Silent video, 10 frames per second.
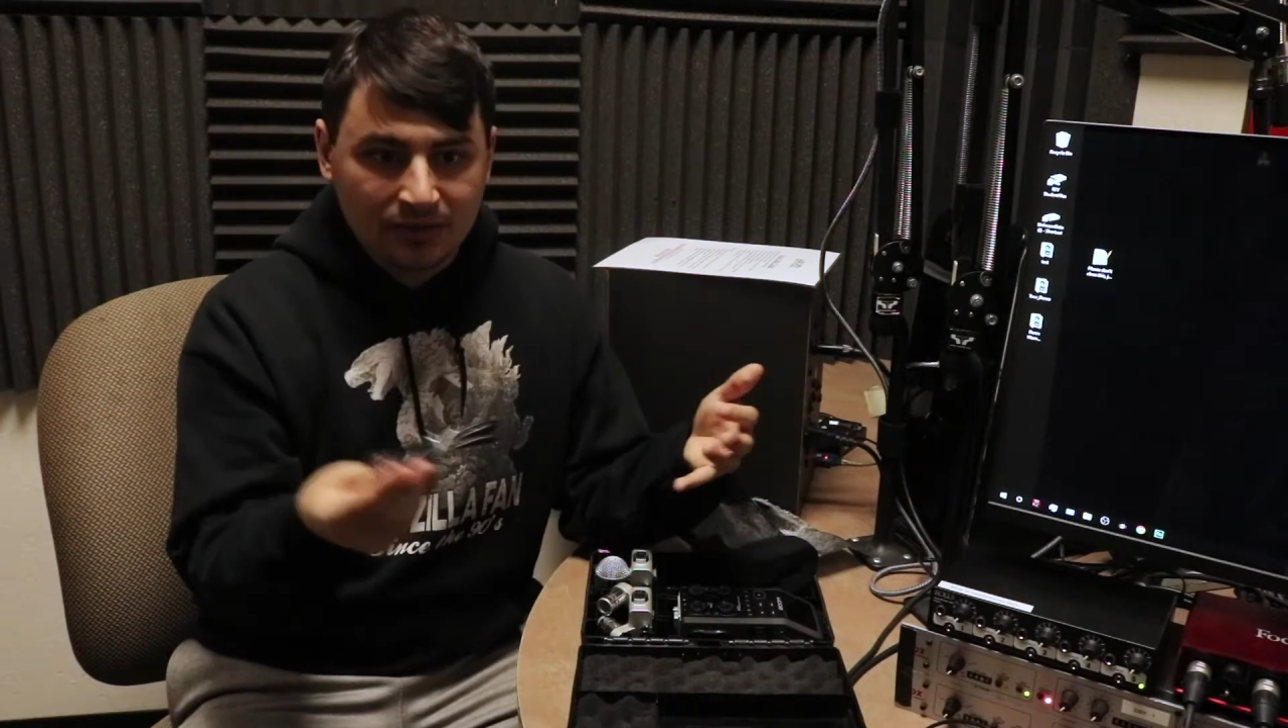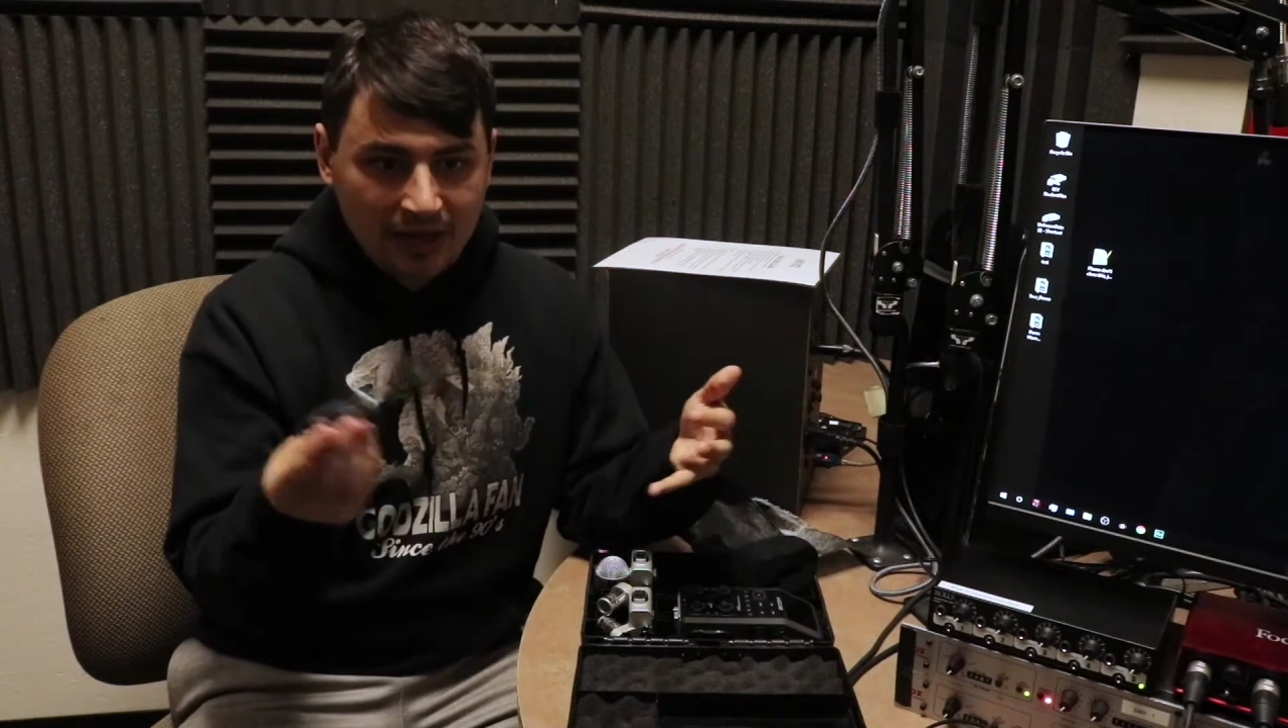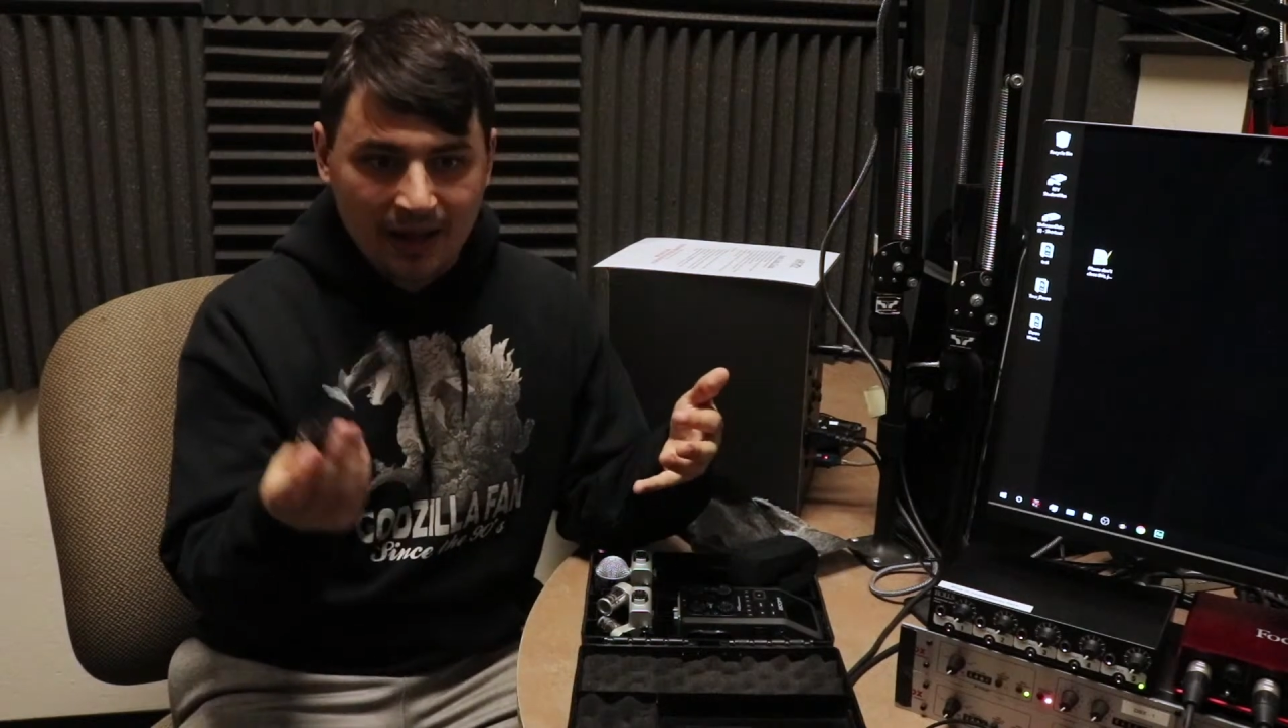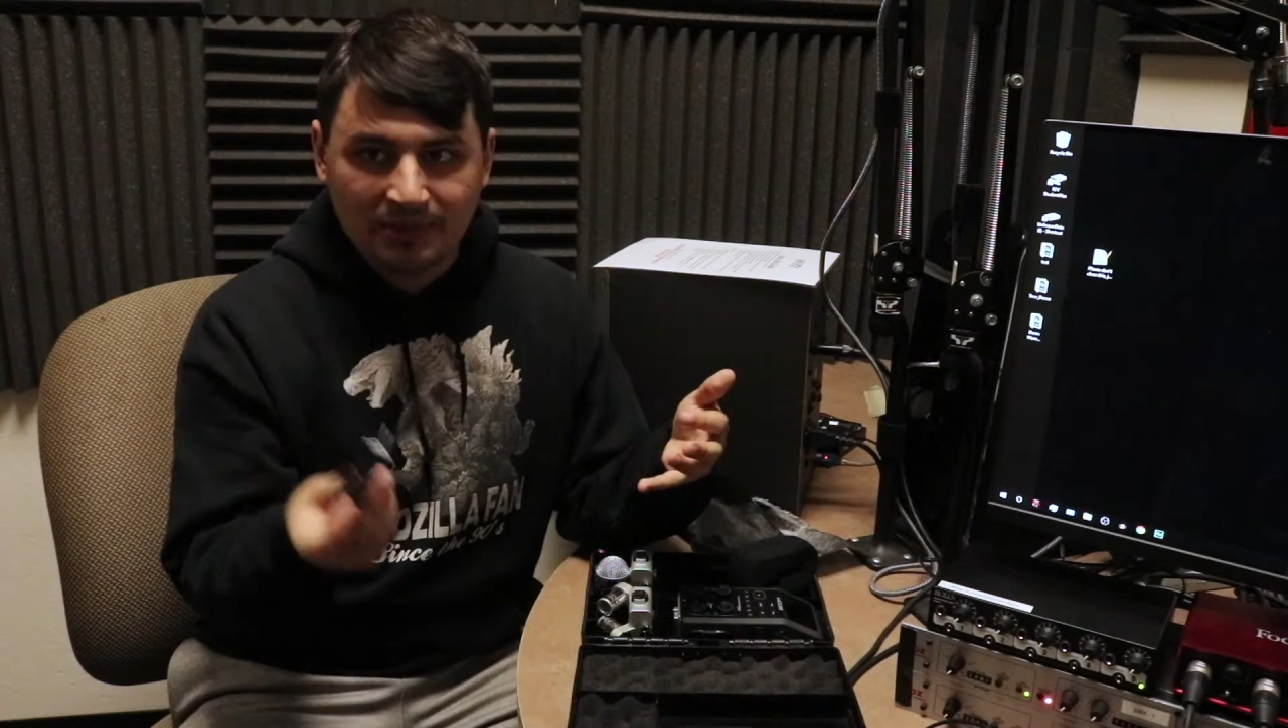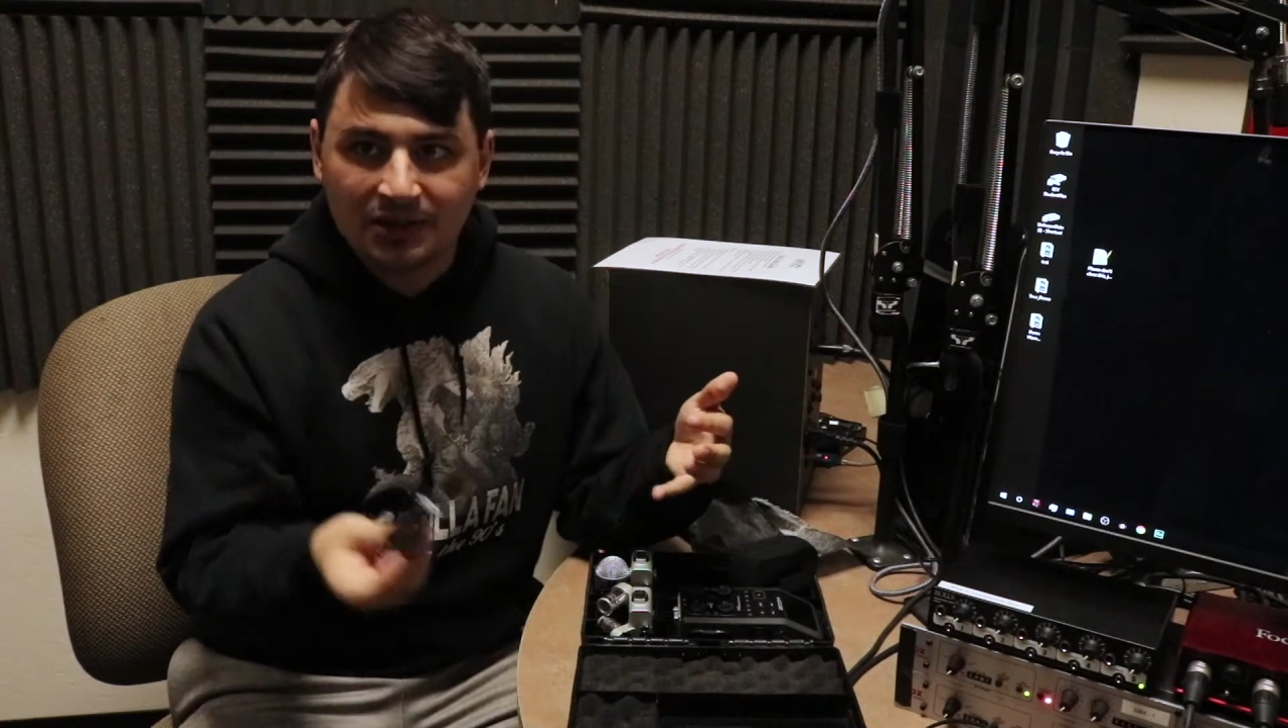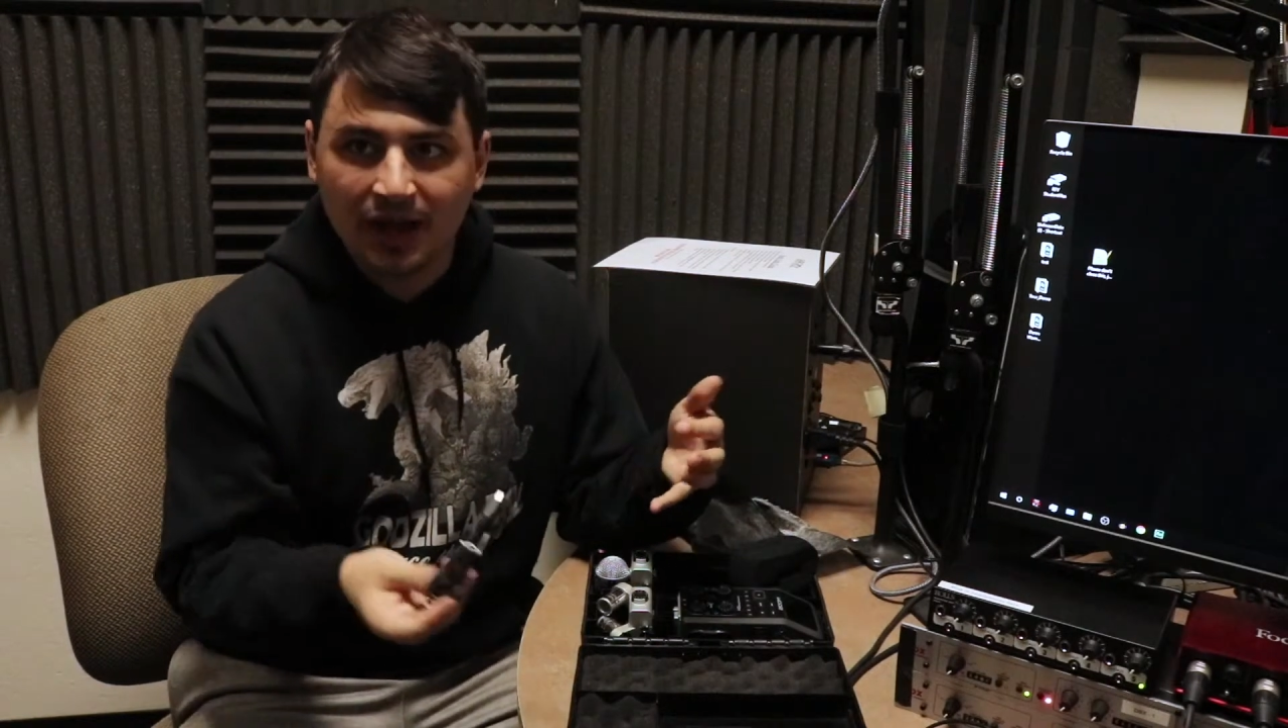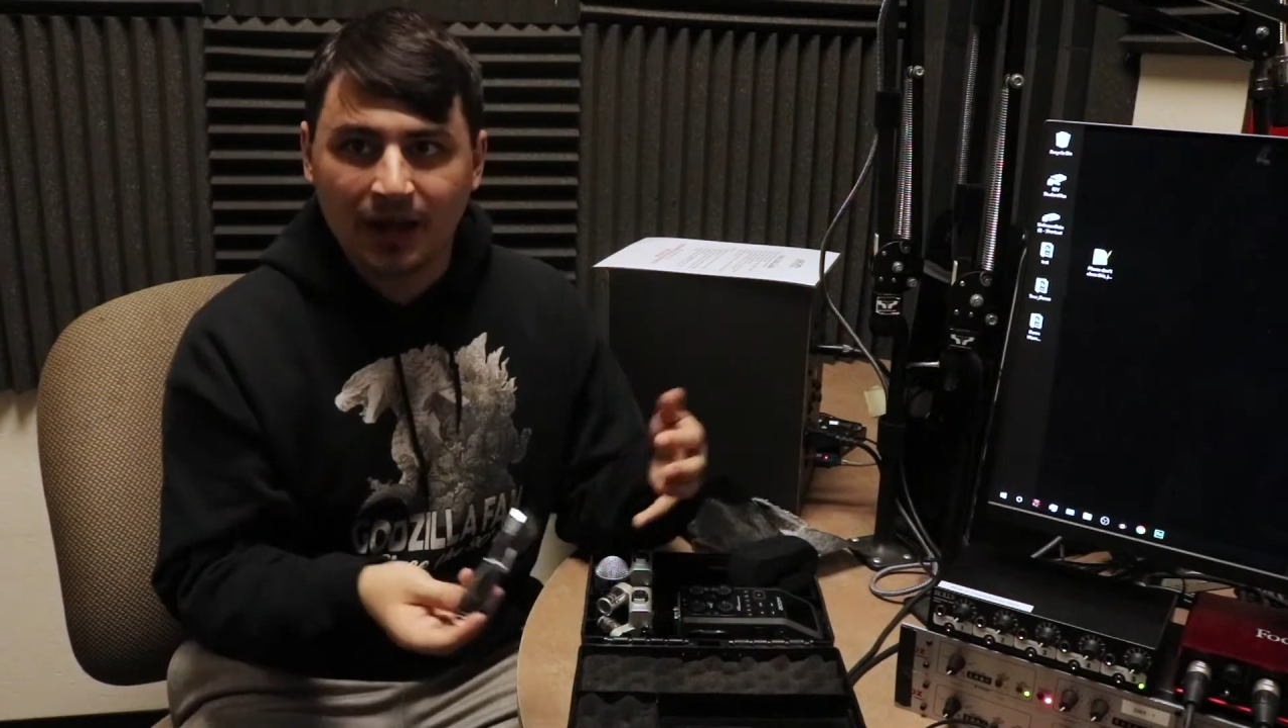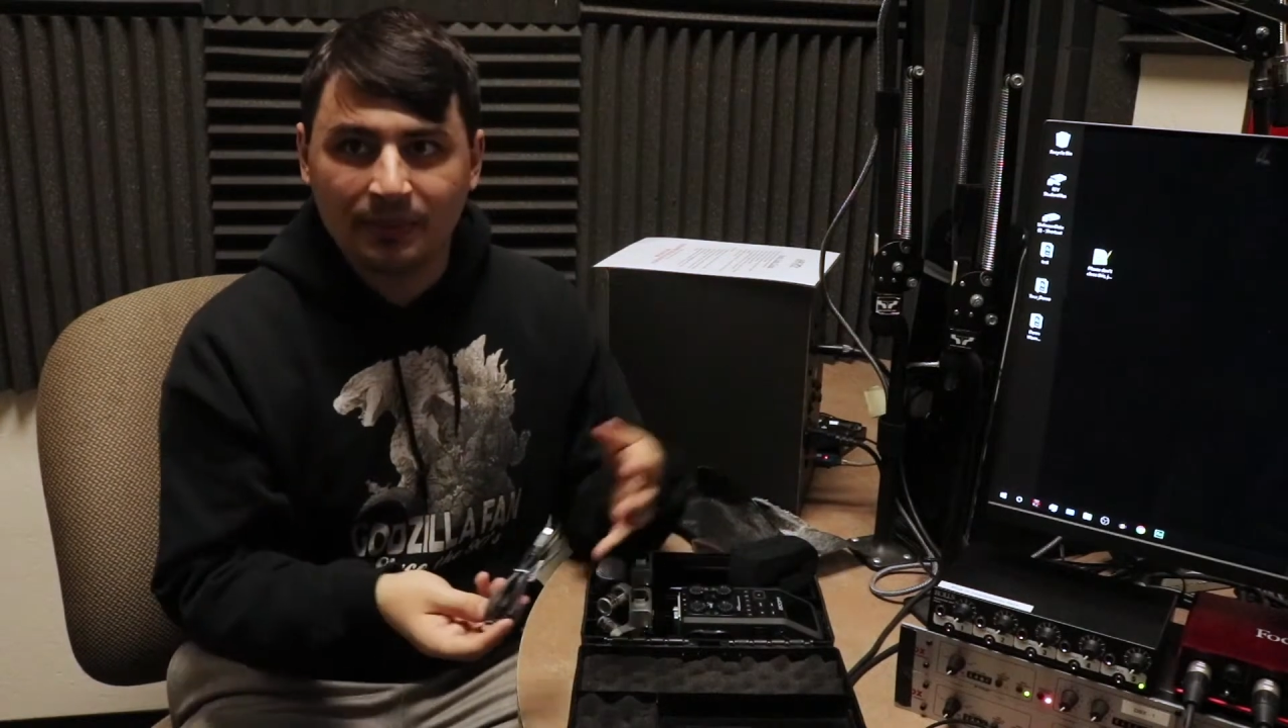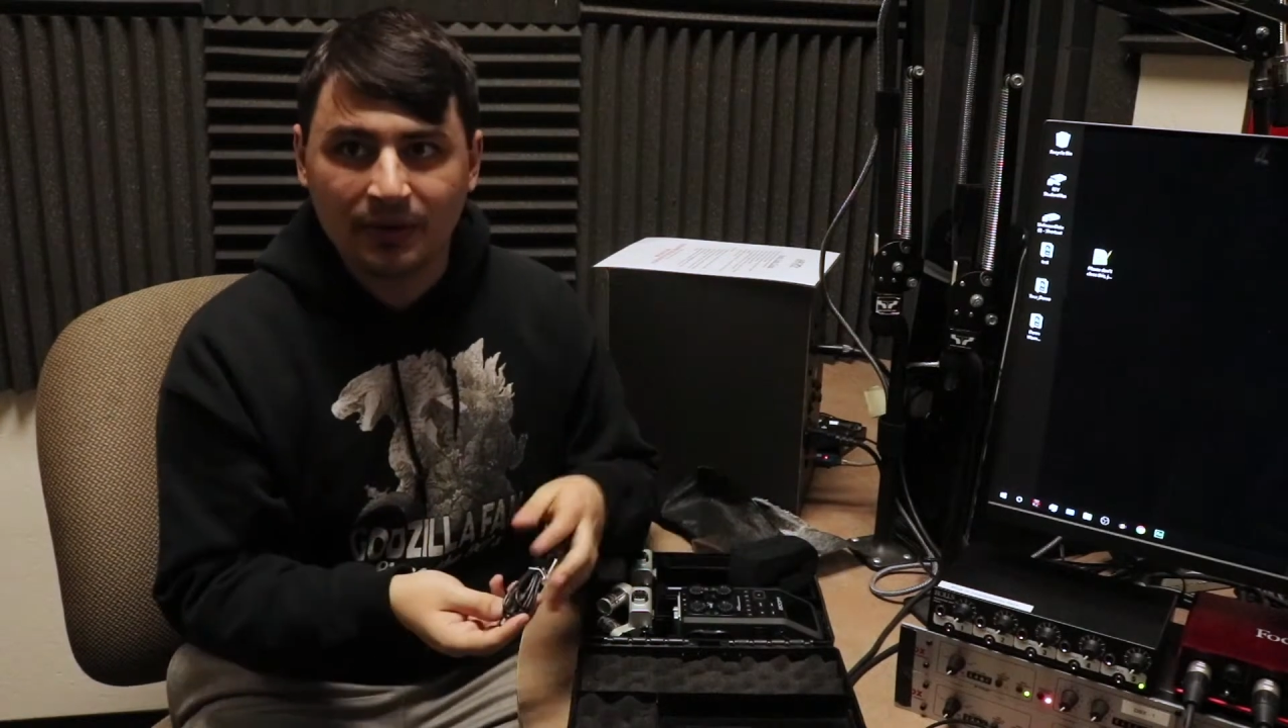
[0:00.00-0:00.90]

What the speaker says: laptop,